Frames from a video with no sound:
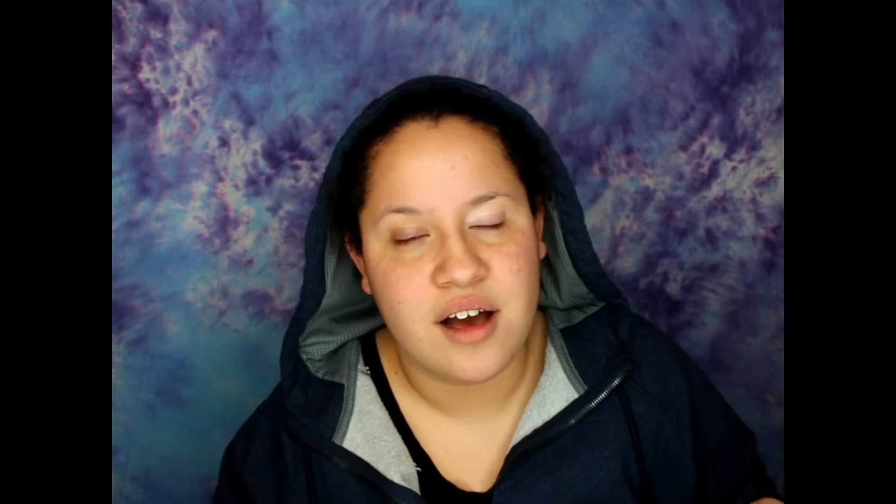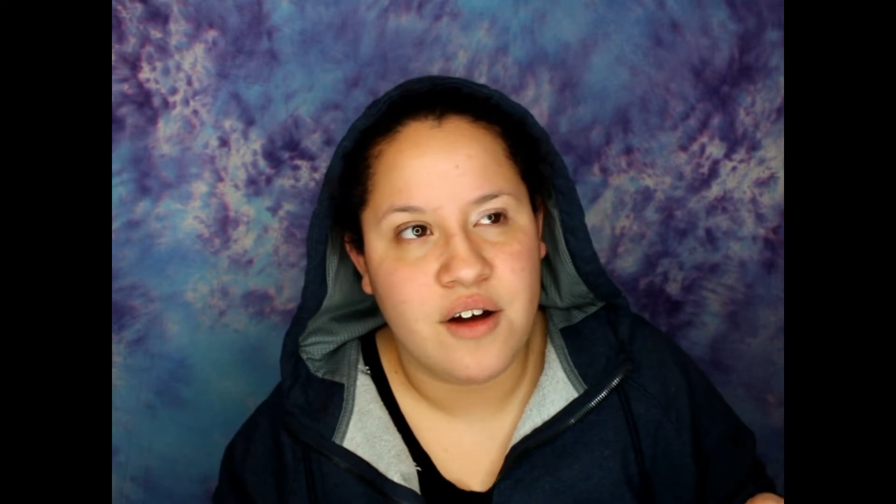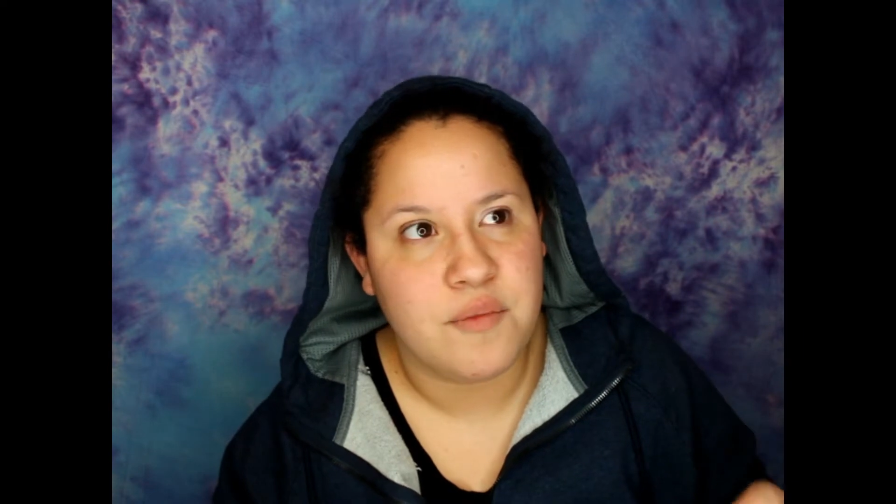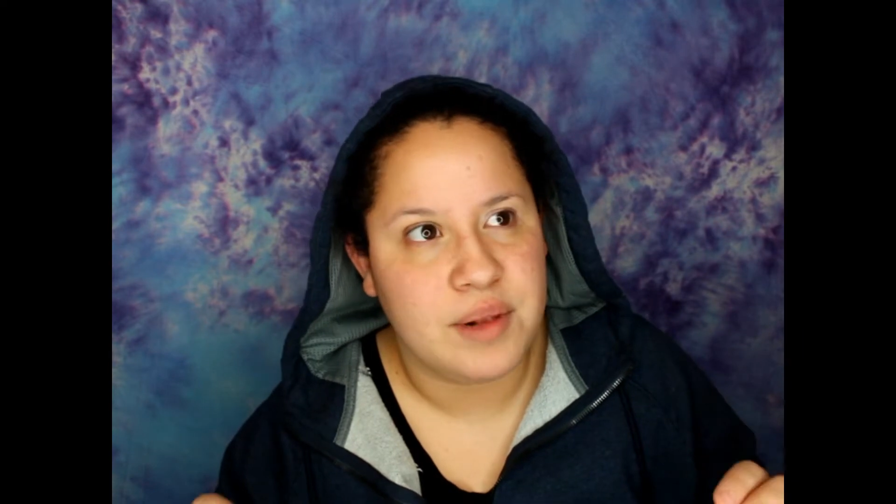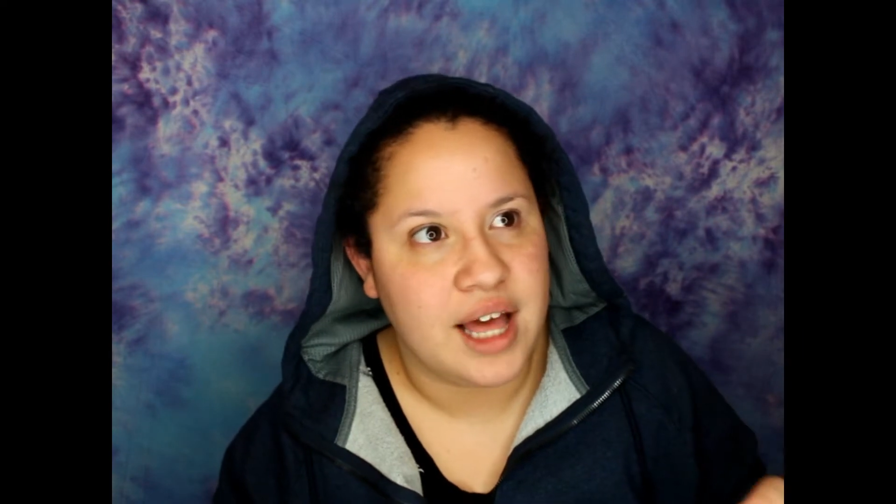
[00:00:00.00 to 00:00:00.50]

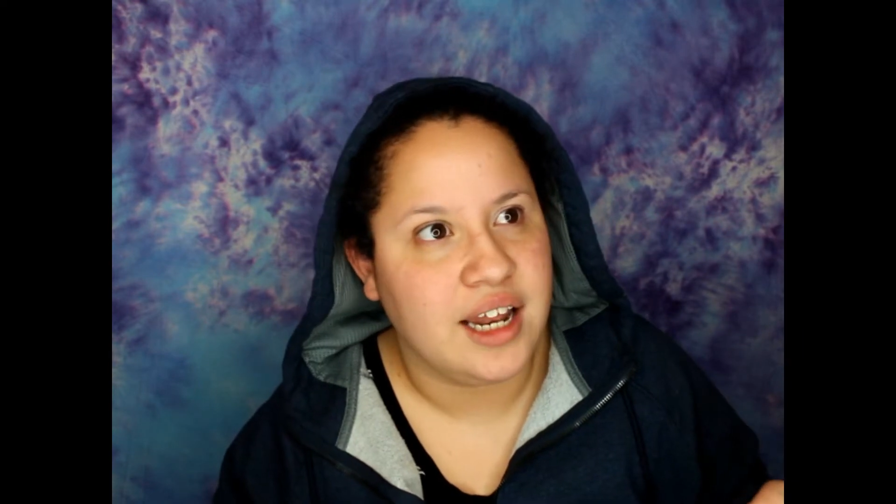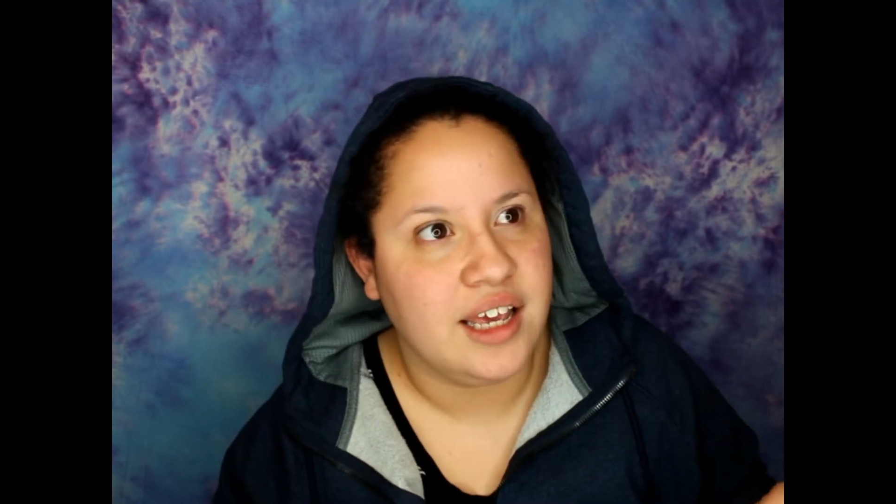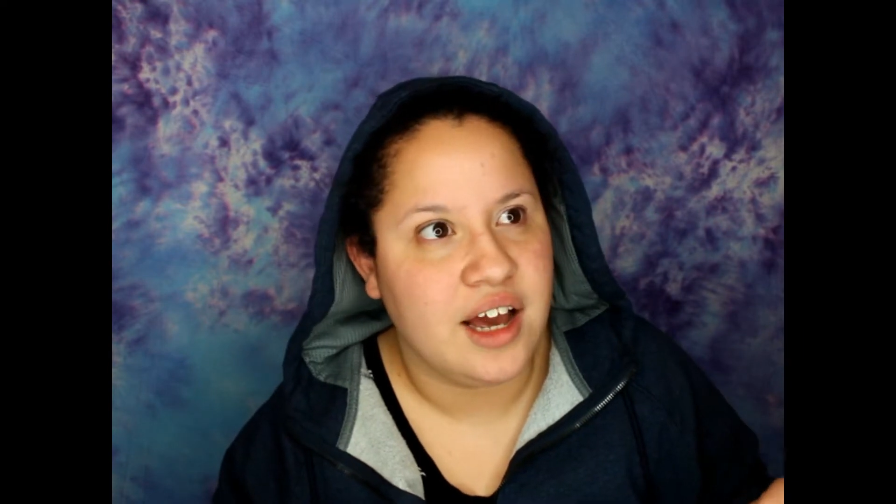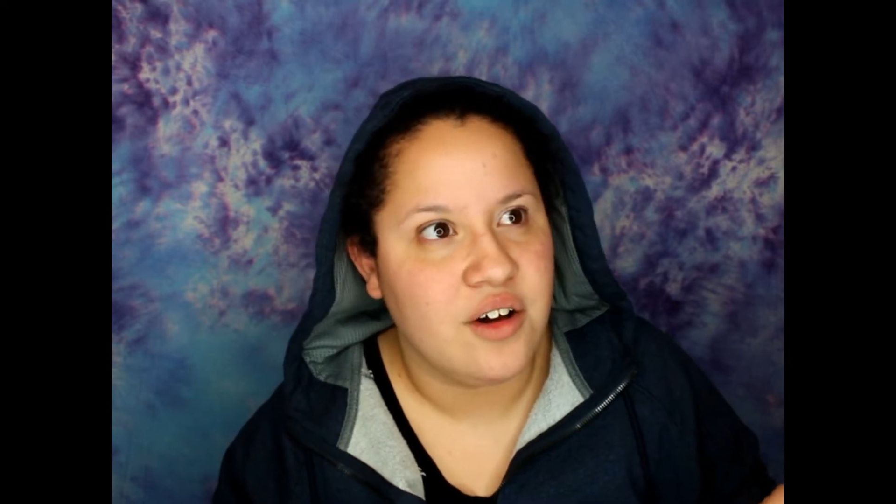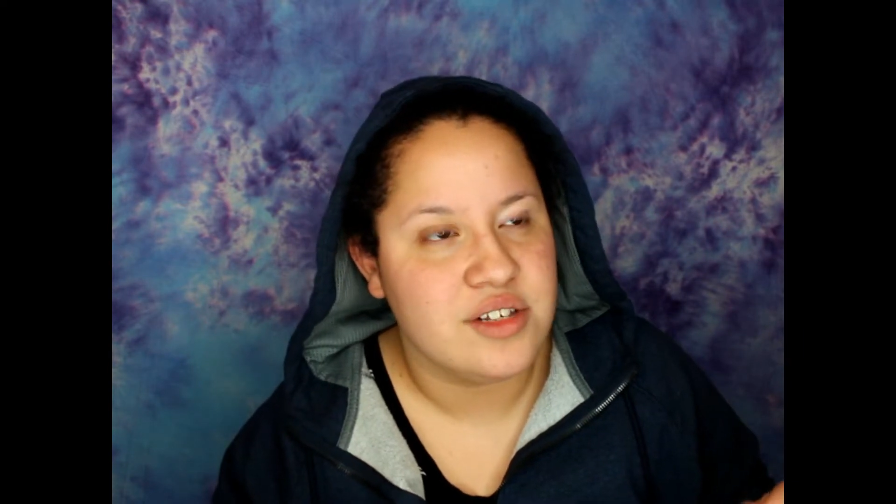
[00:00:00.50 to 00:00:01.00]
of
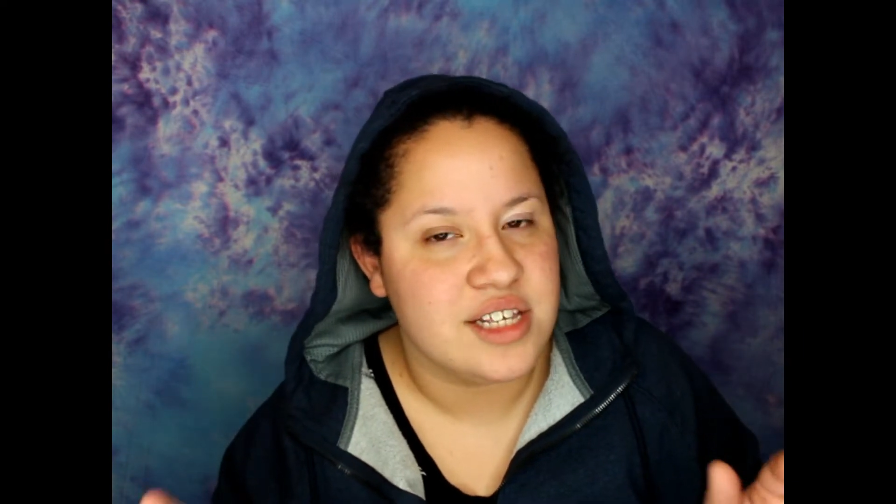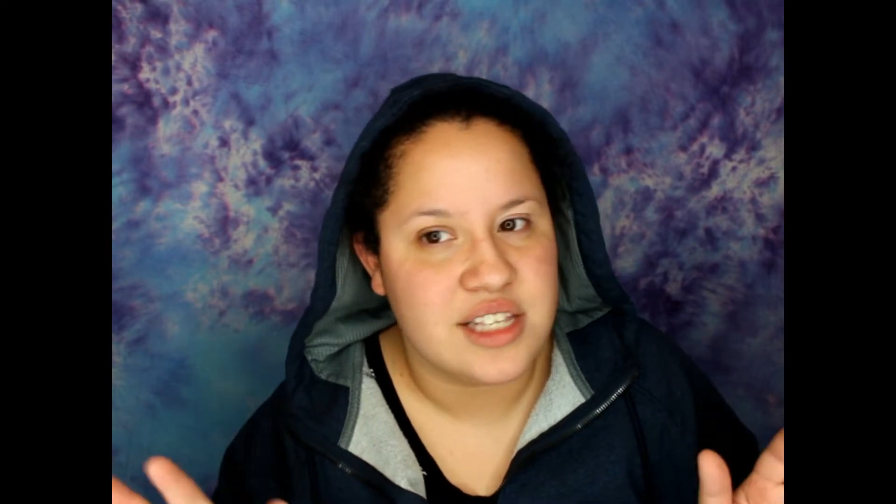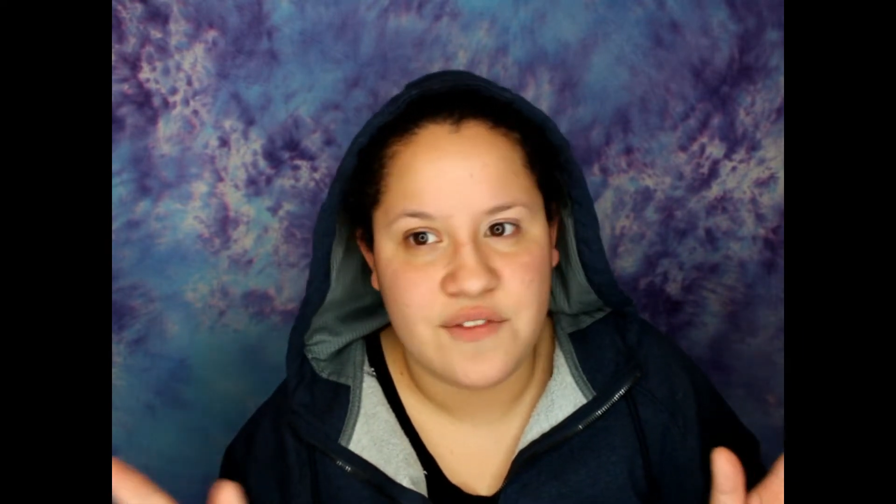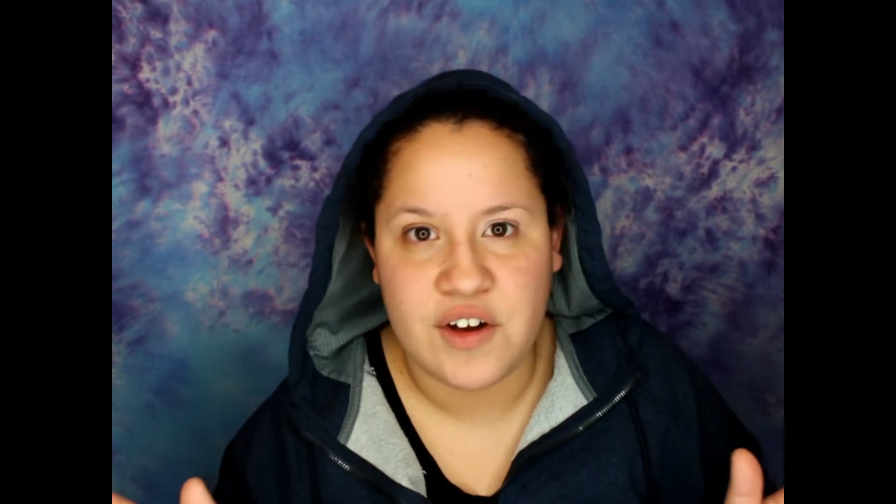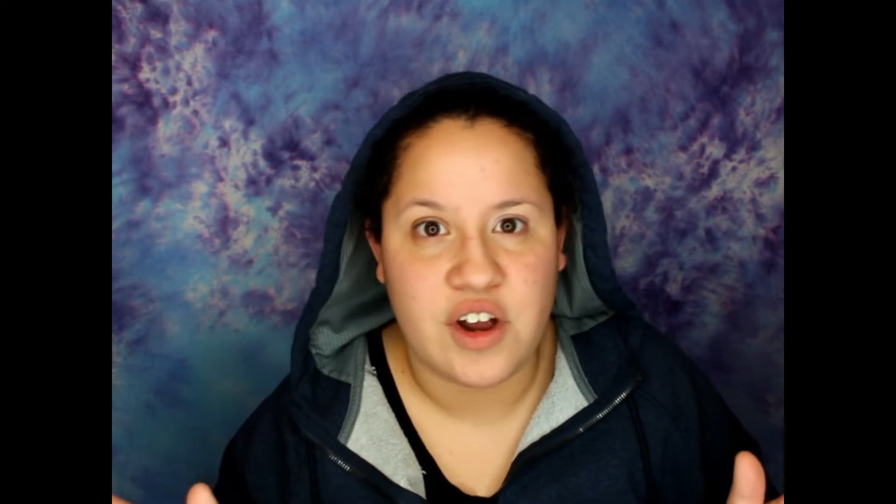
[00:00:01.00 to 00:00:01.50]
planning out
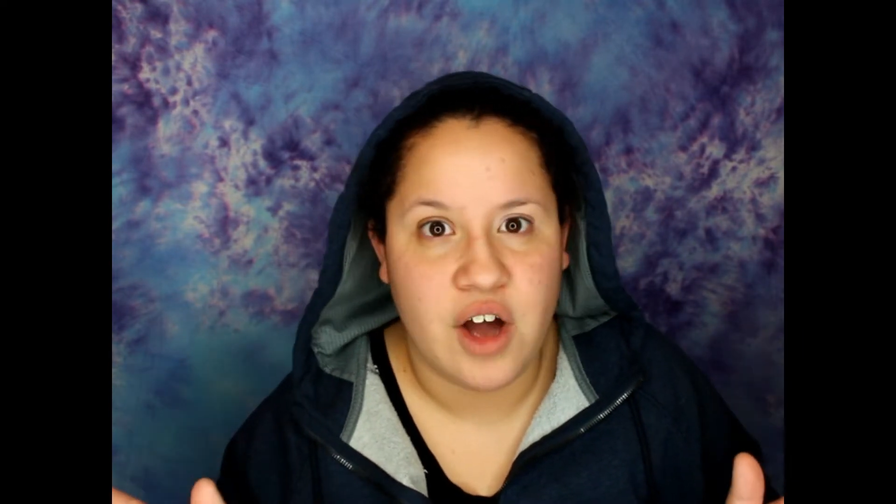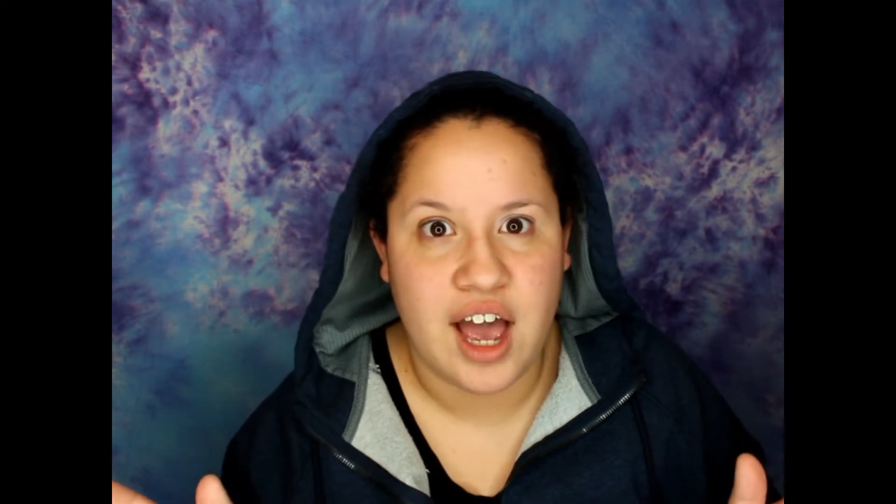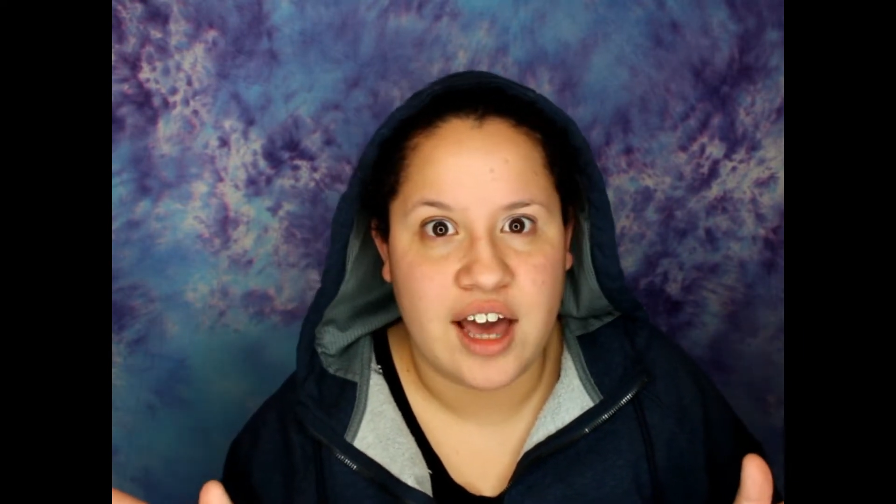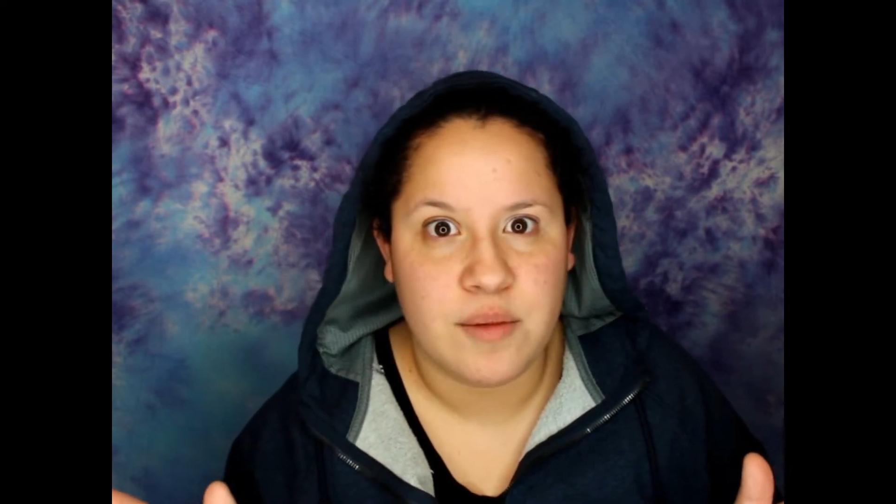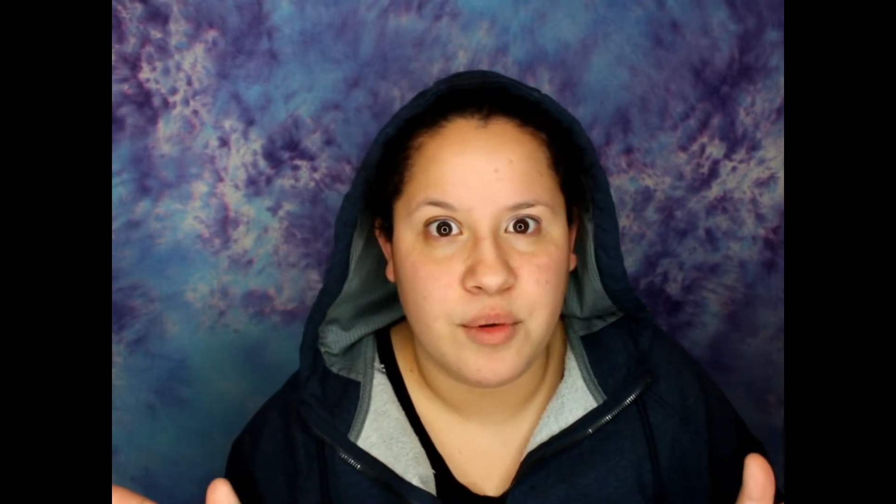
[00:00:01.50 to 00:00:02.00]
since I found out I
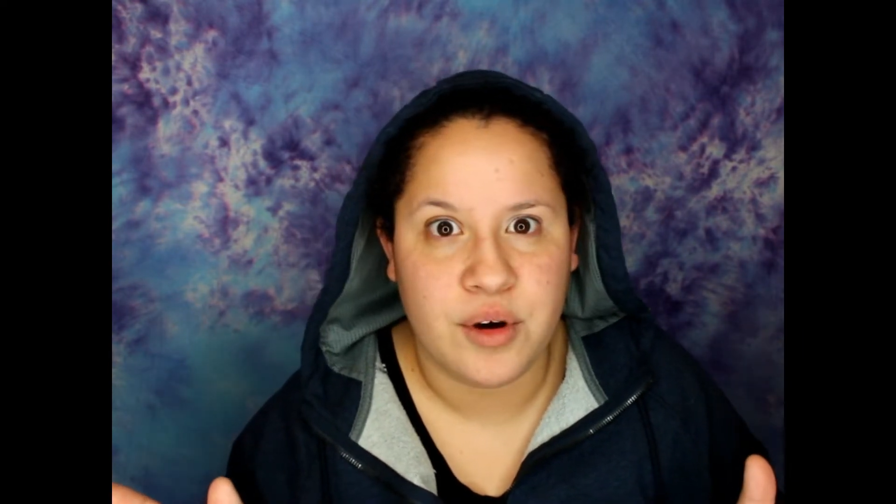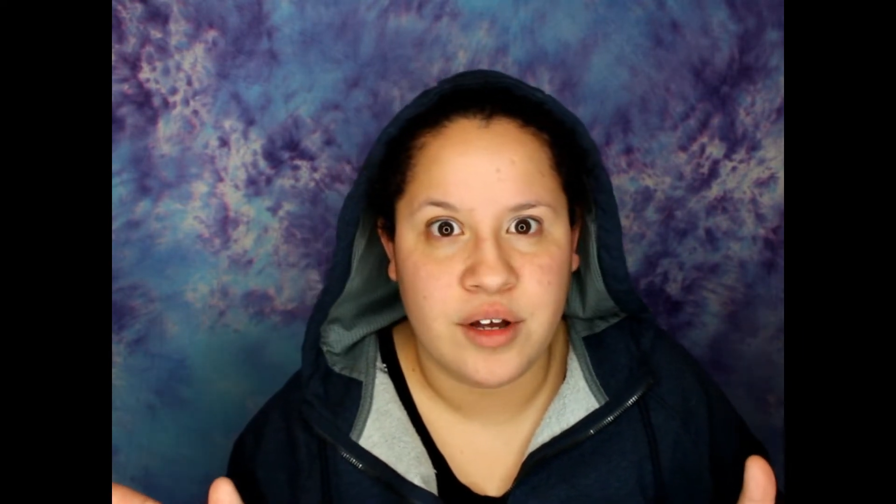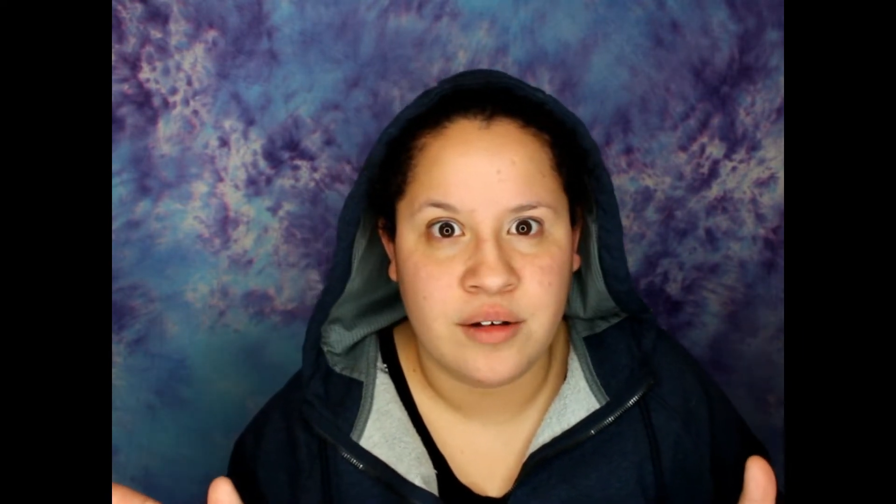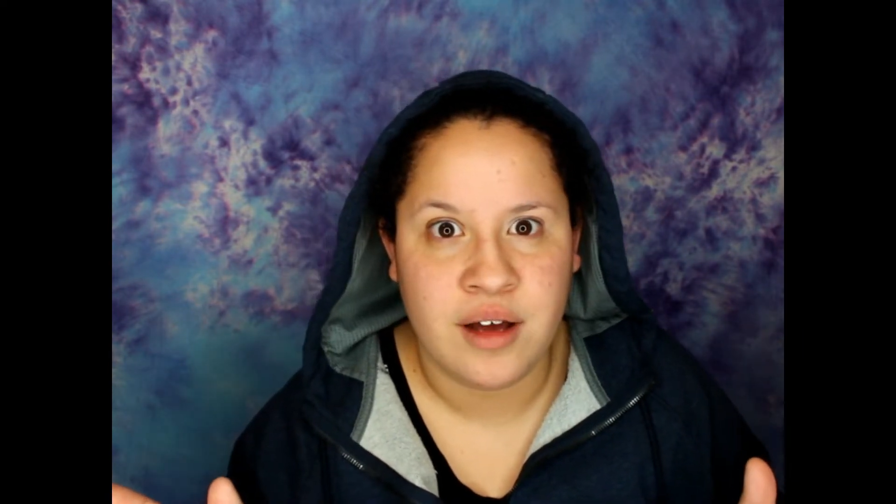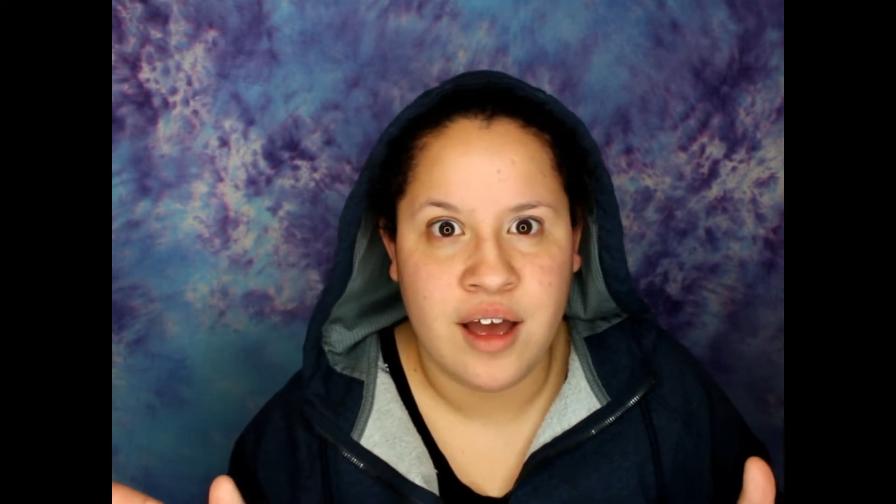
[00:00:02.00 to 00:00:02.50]
had a boy.